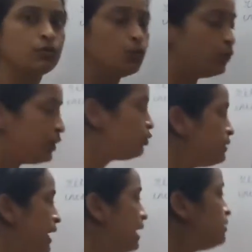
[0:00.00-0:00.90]
We know
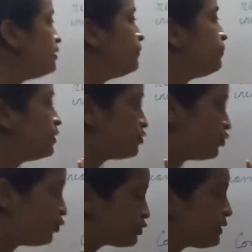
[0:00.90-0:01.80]
that. So
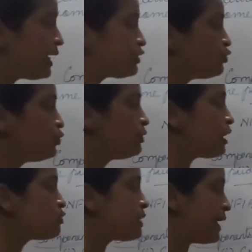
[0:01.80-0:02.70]
what we get to know
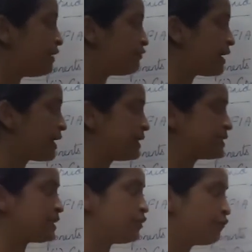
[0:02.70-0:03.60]
now, NFIA
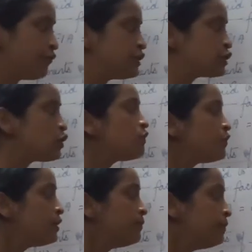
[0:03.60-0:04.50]
is the difference
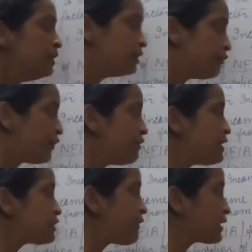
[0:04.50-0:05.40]
of the
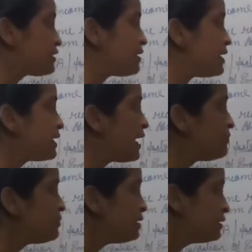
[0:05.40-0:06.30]
various factor
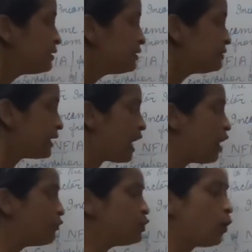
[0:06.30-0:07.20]
income that
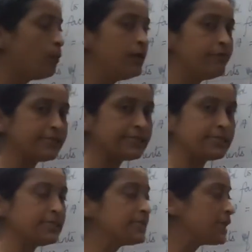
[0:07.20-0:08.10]
our normal
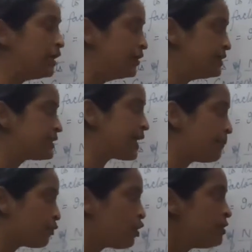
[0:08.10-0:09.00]
residents earns
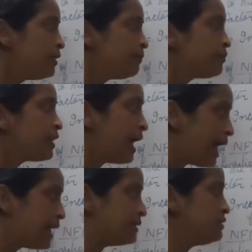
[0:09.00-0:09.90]
abroad
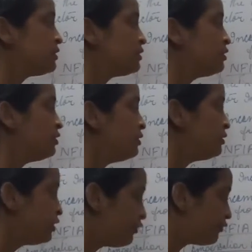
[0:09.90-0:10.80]
and
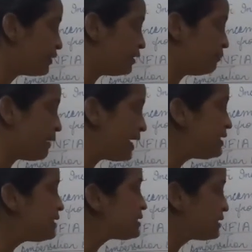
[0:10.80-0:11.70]
the
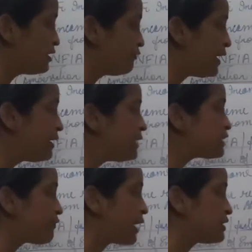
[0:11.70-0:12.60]
minus the
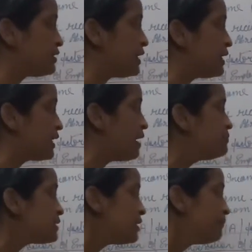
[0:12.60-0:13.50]
various factor
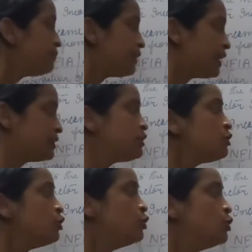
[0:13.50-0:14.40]
incomes that
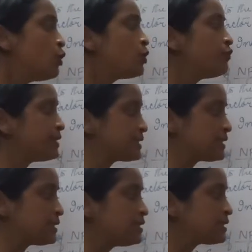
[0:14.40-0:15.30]
the
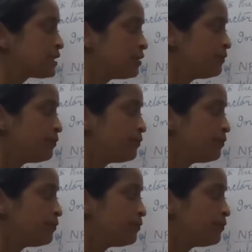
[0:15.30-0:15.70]
non-residents